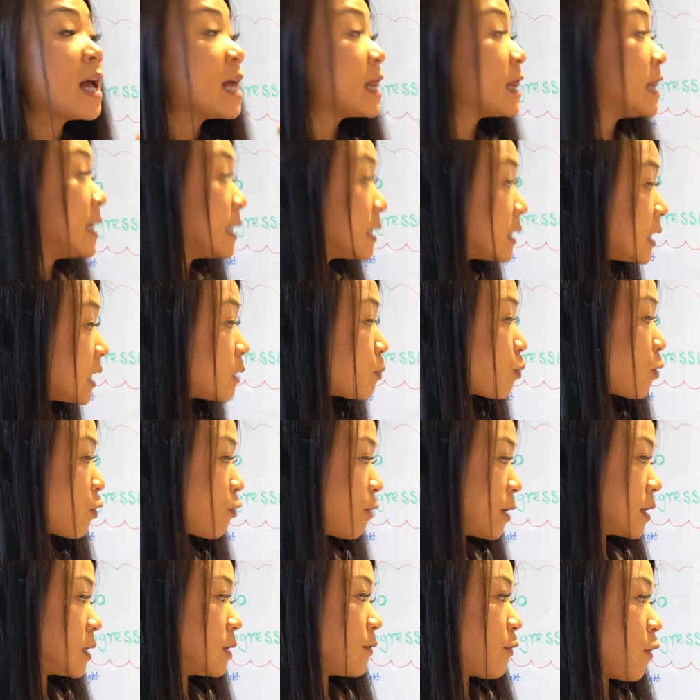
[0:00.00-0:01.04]
This is
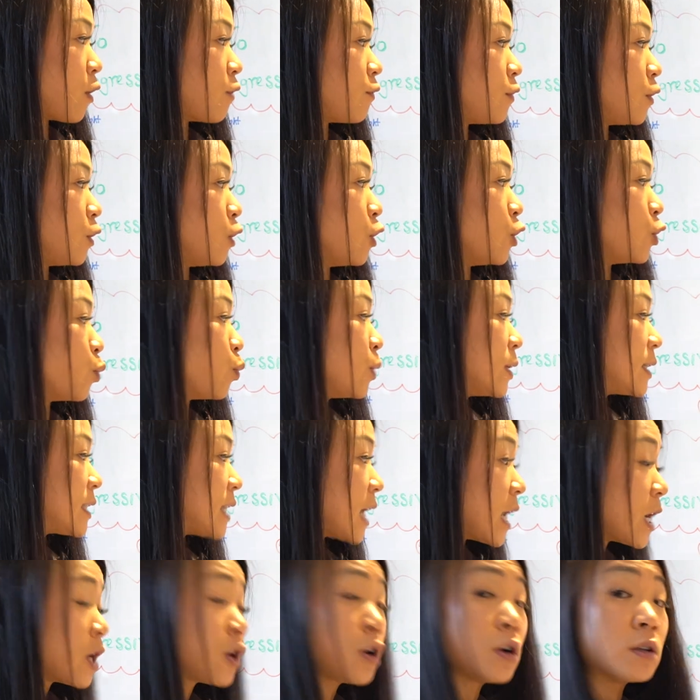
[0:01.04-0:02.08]
progressive overload. We're
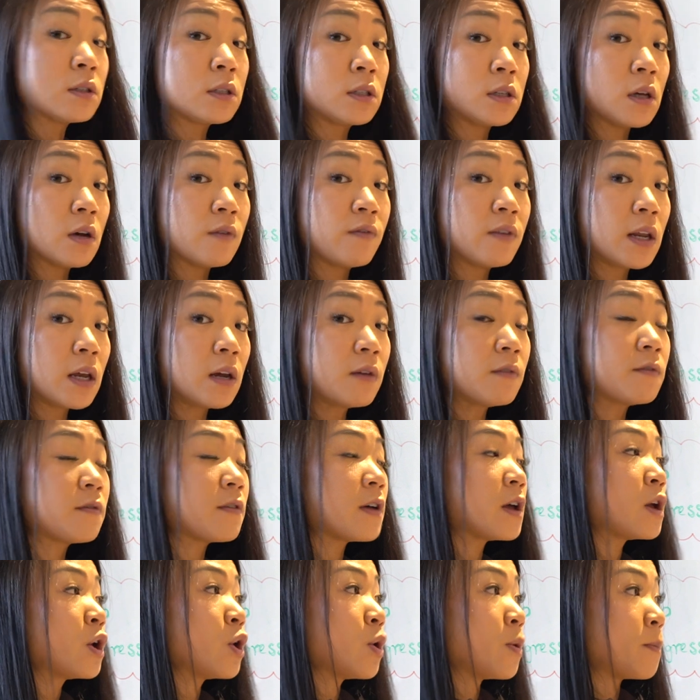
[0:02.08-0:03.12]
starting conservative,
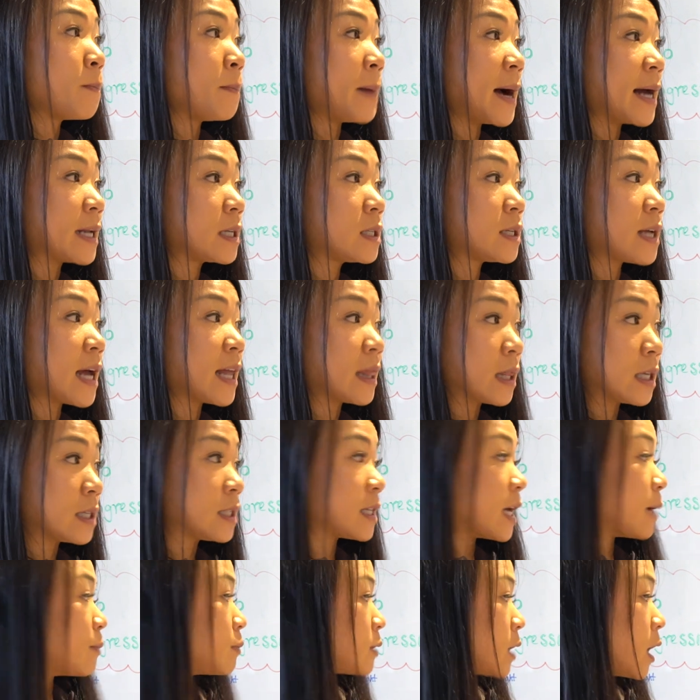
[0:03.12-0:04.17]
but at the
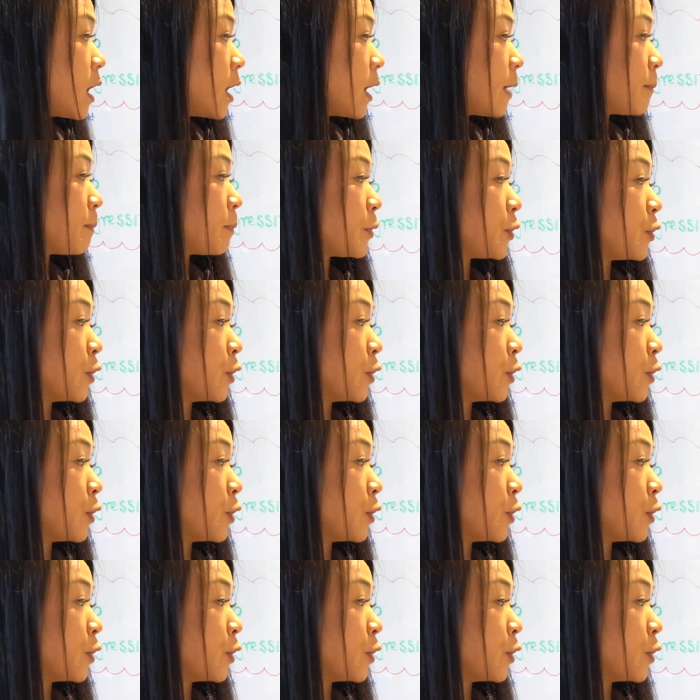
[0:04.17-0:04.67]
same time,